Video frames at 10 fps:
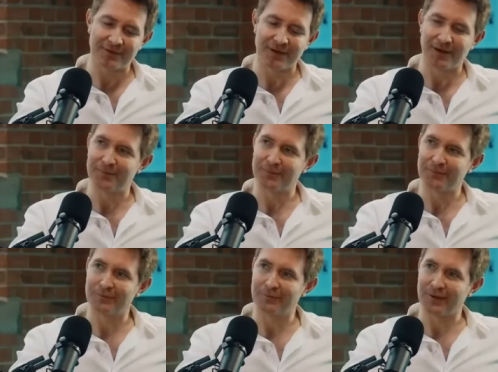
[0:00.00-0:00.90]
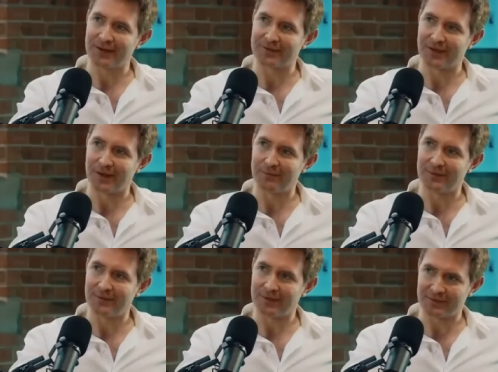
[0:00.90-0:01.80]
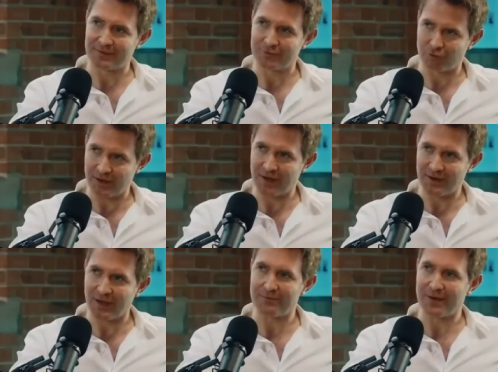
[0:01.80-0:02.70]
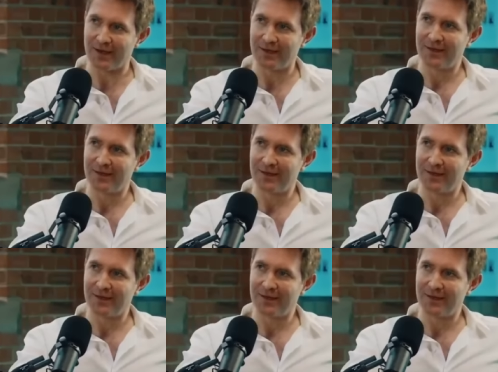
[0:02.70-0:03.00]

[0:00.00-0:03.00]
Cartman wakes up? He has a nightmare.